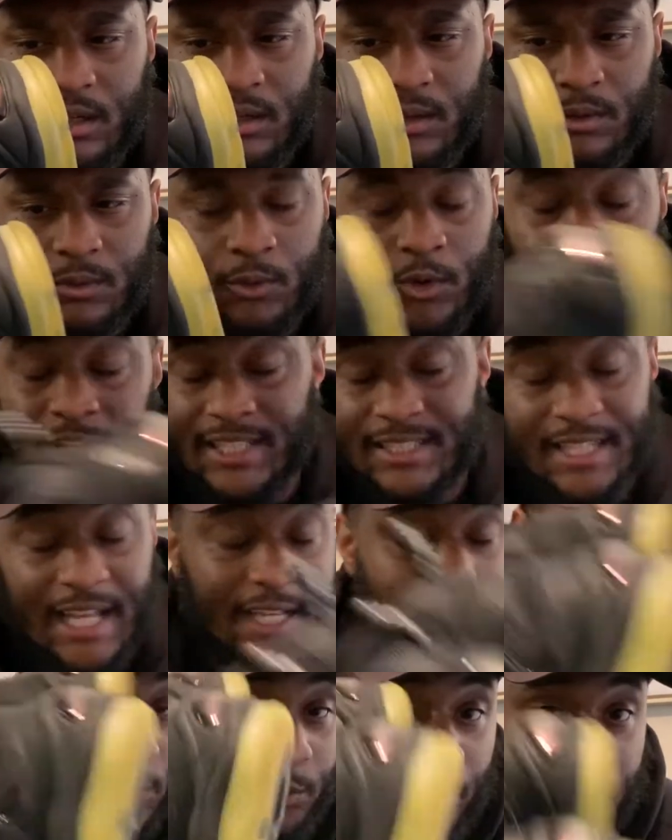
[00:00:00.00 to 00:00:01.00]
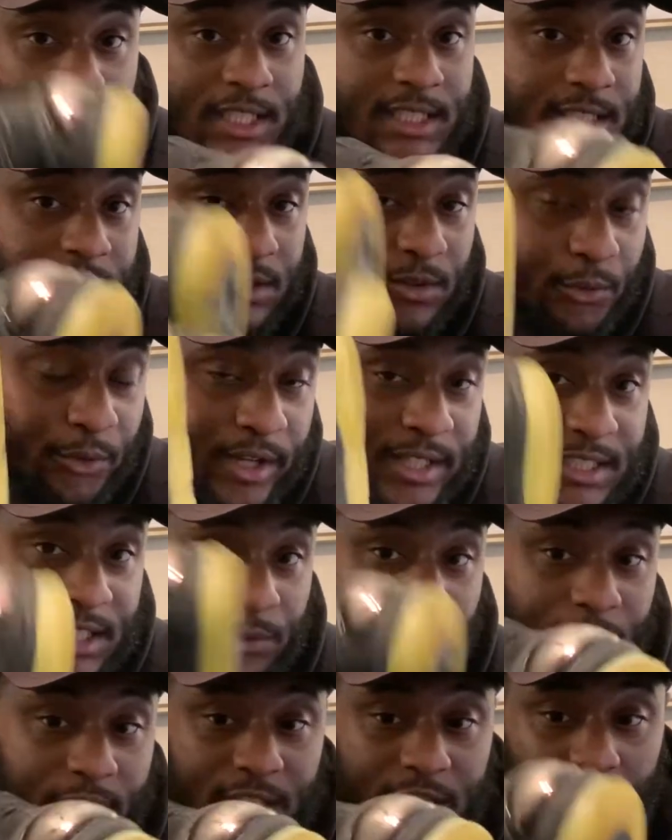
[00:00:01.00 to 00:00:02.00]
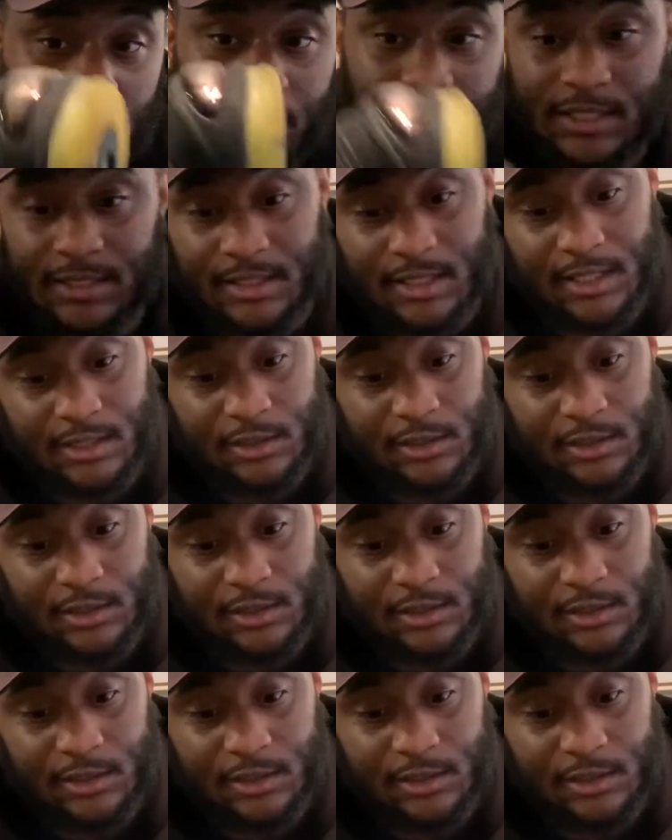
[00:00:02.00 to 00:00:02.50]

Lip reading: Well, this is not the recent retro. This is the